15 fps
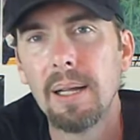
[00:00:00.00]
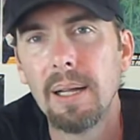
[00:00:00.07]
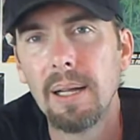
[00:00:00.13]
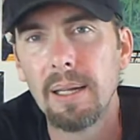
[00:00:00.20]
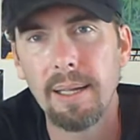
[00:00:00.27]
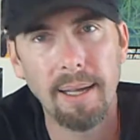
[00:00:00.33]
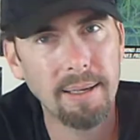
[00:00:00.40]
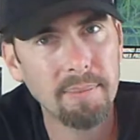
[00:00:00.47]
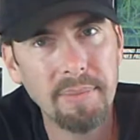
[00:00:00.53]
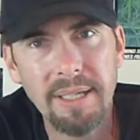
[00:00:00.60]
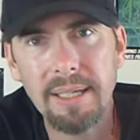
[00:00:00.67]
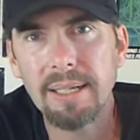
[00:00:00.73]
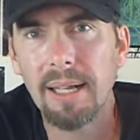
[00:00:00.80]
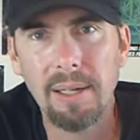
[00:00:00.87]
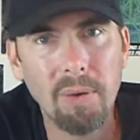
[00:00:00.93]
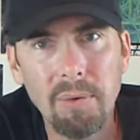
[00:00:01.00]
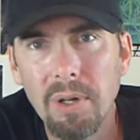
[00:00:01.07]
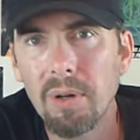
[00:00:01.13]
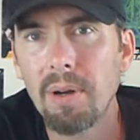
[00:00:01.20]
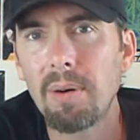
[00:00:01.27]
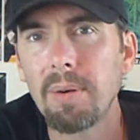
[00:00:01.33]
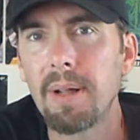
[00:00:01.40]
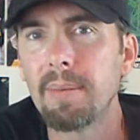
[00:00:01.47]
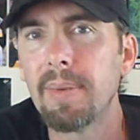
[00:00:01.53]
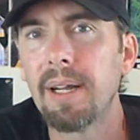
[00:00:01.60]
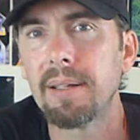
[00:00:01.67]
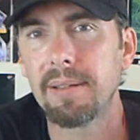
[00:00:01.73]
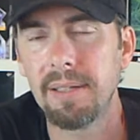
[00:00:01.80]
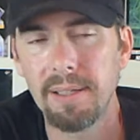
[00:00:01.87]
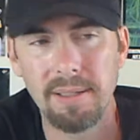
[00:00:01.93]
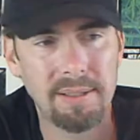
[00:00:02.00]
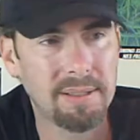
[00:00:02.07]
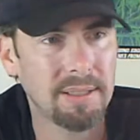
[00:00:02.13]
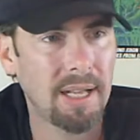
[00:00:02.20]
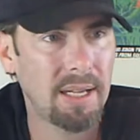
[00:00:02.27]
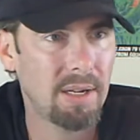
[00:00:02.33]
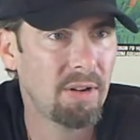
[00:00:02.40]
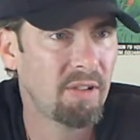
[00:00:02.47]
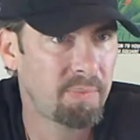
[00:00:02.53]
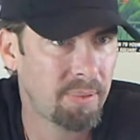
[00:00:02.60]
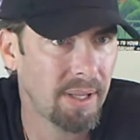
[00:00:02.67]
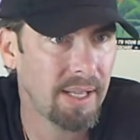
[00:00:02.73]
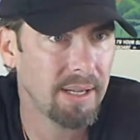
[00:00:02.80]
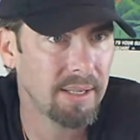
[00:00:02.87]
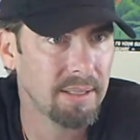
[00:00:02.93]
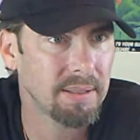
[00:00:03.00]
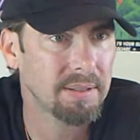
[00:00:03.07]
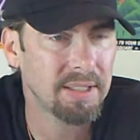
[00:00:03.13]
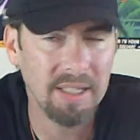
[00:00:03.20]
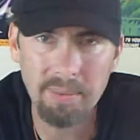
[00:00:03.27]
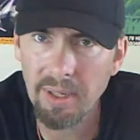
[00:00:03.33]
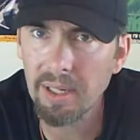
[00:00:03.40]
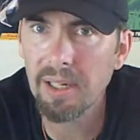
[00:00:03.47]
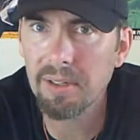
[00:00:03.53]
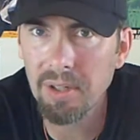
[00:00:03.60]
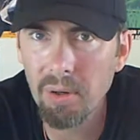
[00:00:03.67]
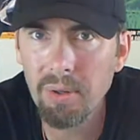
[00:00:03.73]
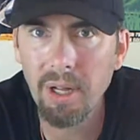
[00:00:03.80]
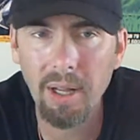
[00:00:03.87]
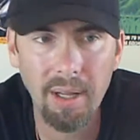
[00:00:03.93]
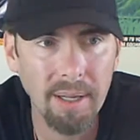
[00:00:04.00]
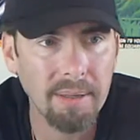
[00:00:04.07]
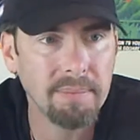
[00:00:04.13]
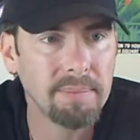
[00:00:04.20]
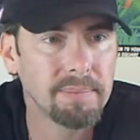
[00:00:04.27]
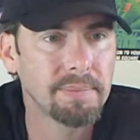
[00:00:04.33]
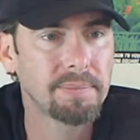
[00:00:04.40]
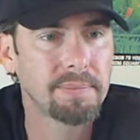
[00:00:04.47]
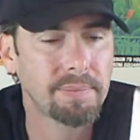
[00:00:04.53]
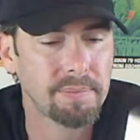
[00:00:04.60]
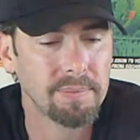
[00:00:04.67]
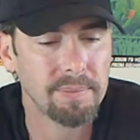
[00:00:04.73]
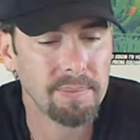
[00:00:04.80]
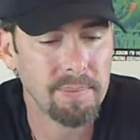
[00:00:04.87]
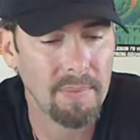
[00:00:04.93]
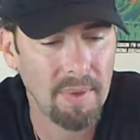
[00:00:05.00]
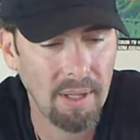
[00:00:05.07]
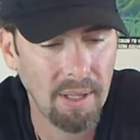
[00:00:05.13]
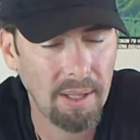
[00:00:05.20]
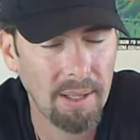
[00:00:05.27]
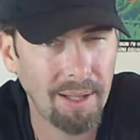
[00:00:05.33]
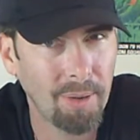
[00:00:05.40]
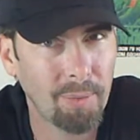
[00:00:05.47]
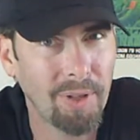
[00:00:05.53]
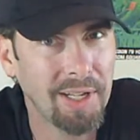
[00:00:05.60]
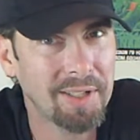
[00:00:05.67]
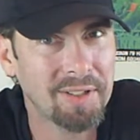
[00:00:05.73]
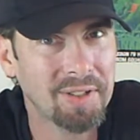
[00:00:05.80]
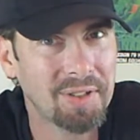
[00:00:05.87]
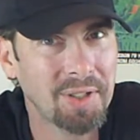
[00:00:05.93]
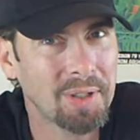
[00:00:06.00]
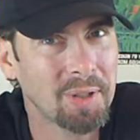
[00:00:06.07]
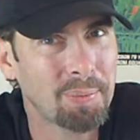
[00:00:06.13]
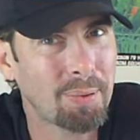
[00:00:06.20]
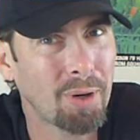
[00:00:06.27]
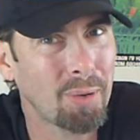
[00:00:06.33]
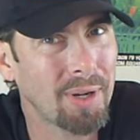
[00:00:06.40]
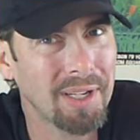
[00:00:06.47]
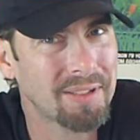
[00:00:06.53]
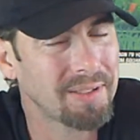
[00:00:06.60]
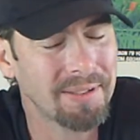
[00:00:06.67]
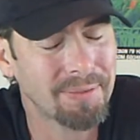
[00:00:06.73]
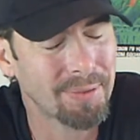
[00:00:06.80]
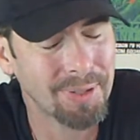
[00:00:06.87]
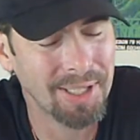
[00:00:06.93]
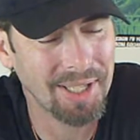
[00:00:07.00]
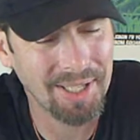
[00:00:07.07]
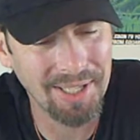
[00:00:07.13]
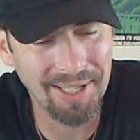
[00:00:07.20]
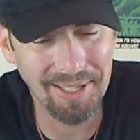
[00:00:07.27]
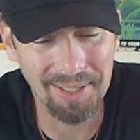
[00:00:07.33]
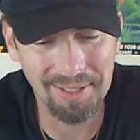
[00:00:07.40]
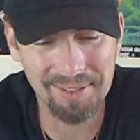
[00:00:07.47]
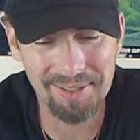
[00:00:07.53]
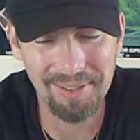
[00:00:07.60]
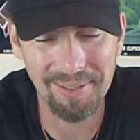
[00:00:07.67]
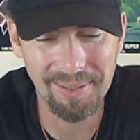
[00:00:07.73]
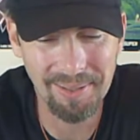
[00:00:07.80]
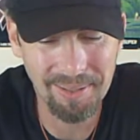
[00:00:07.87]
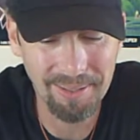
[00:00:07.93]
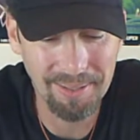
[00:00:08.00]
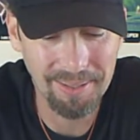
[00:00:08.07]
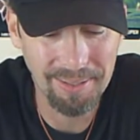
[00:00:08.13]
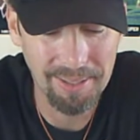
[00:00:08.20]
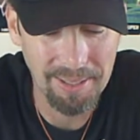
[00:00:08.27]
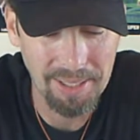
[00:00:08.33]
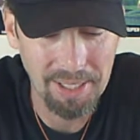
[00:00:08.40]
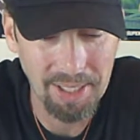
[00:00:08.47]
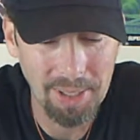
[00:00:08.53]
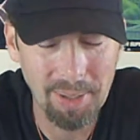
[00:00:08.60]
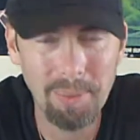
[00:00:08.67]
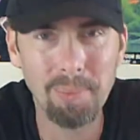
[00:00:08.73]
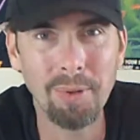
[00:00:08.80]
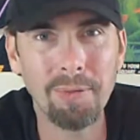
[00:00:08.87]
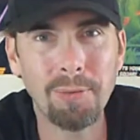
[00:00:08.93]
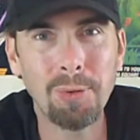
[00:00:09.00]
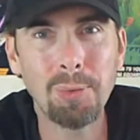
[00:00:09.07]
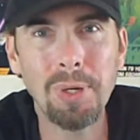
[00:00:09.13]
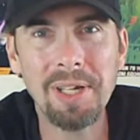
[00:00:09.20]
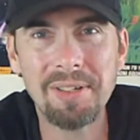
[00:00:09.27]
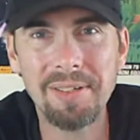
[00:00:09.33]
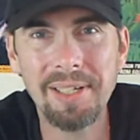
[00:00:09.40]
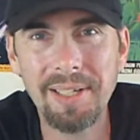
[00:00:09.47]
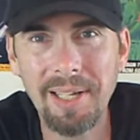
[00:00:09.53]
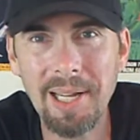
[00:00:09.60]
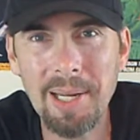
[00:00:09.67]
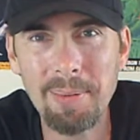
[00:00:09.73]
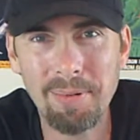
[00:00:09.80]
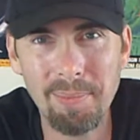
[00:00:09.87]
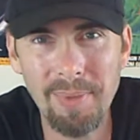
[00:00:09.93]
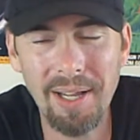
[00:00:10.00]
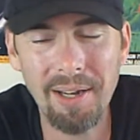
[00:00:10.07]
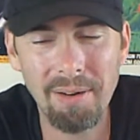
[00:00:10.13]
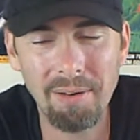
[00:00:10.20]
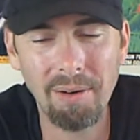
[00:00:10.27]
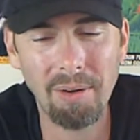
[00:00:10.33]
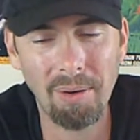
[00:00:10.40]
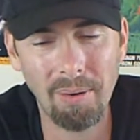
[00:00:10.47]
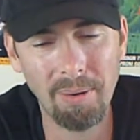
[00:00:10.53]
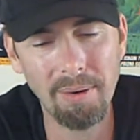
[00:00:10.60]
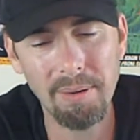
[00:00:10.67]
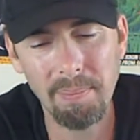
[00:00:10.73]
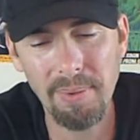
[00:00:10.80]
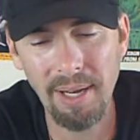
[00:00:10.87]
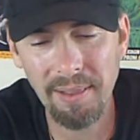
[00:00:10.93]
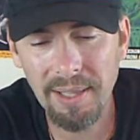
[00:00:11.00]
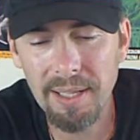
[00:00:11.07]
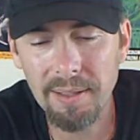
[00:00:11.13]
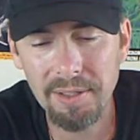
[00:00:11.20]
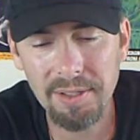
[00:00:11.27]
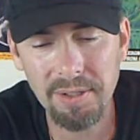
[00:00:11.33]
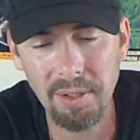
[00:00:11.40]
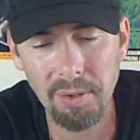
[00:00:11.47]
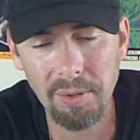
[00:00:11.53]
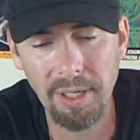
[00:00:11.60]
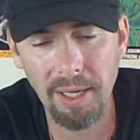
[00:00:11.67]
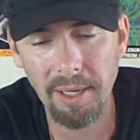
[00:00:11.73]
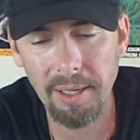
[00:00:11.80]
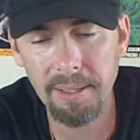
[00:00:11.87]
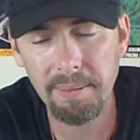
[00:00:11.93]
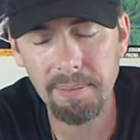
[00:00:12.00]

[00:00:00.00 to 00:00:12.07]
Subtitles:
Gotta admit, I don't know a whole lot about this. I know I've played it. Seems like it's okay. I don't think it's as good as Pro Wrestling for the NES. But a few wrestling games from that era are. But I think this is okay.